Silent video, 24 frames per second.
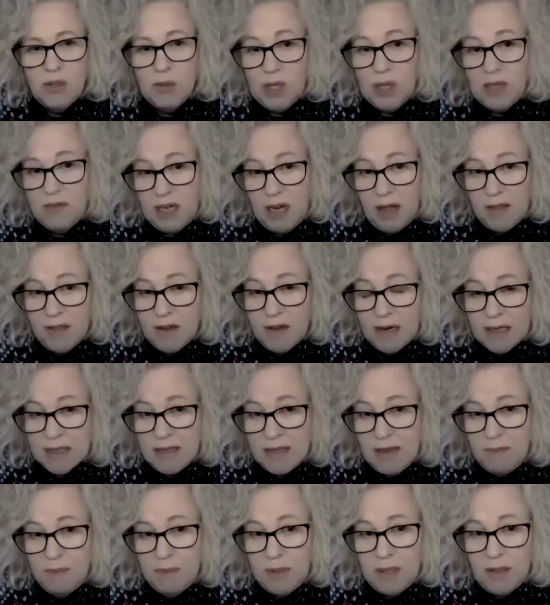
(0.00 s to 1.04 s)
give another
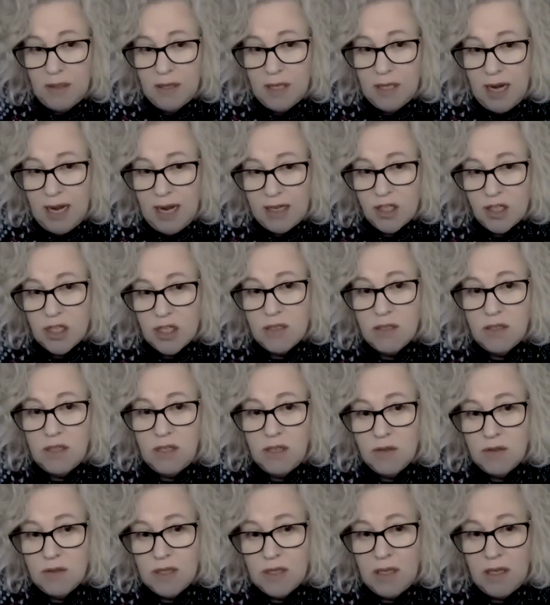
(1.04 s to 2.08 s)
example that I just
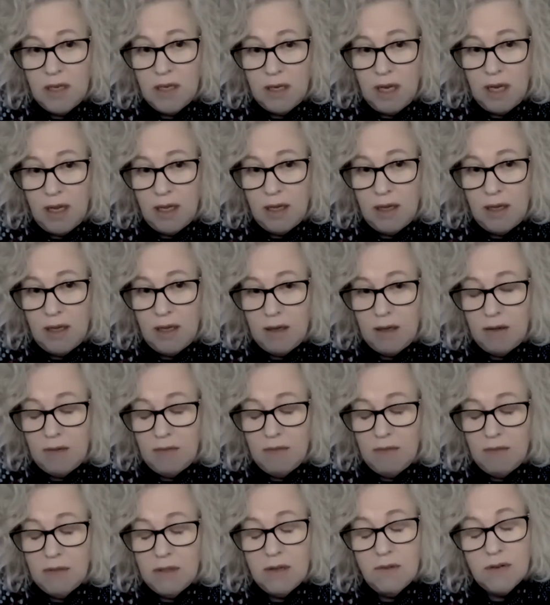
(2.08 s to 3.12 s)
used in
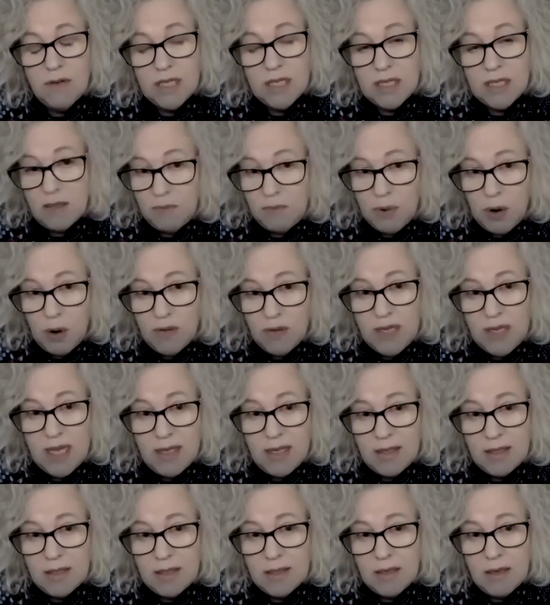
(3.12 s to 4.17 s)
the recent
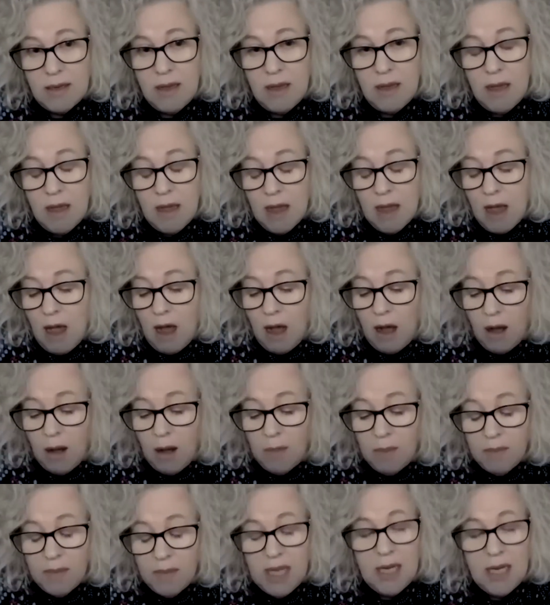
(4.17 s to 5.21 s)
protest.
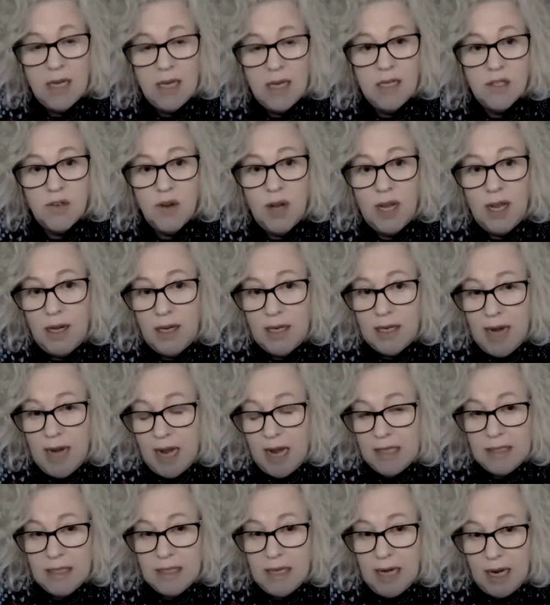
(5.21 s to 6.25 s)
In Israel in
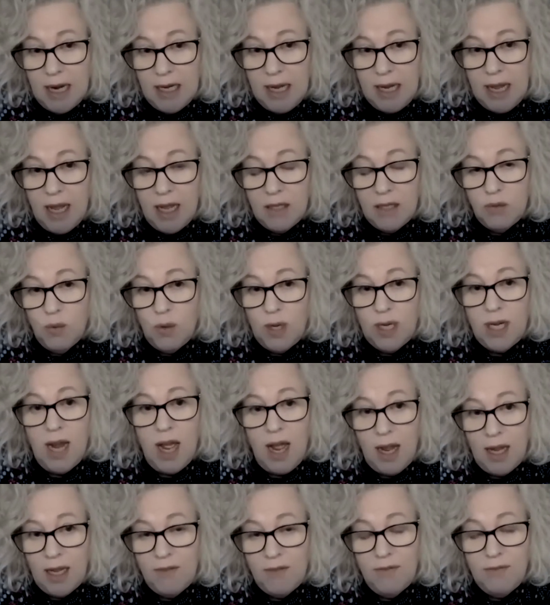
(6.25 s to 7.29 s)
1998, when
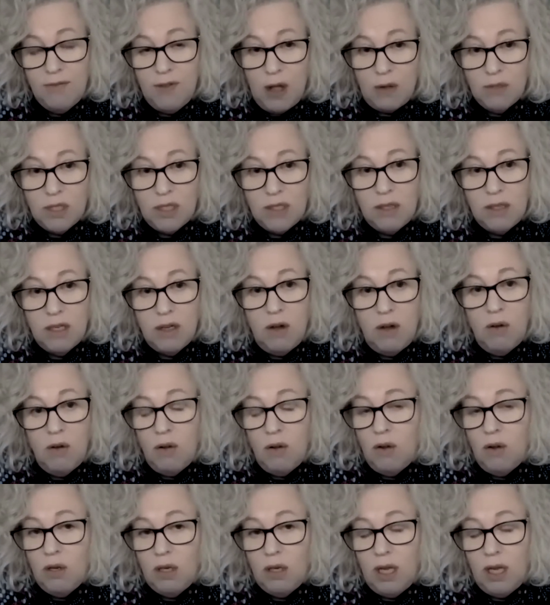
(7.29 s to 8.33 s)
I founded the
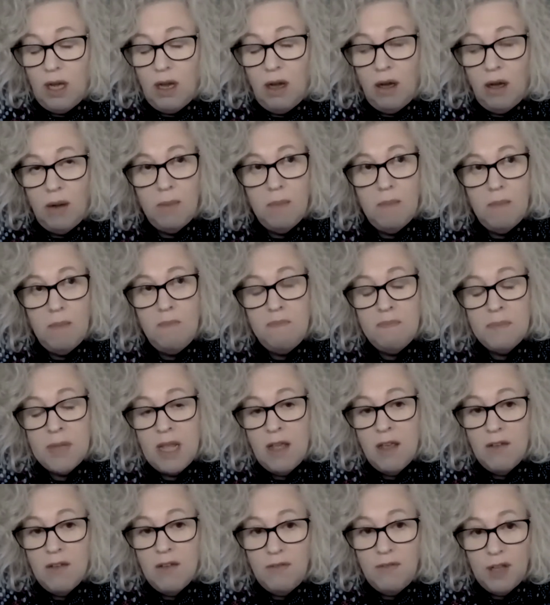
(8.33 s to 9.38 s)
whole
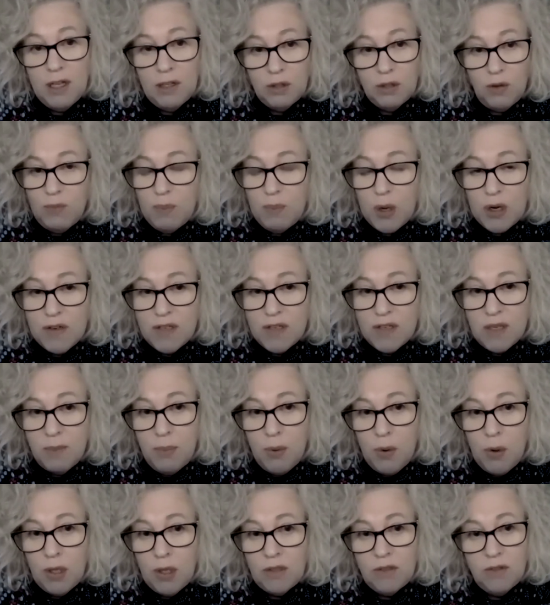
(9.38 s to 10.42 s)
field of birth
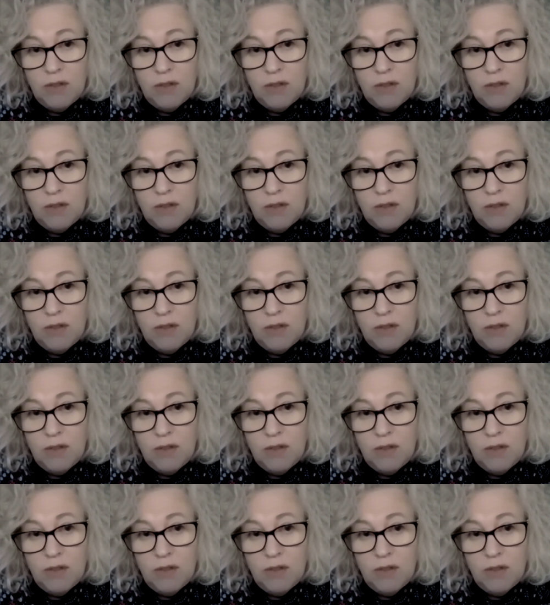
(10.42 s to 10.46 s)
support,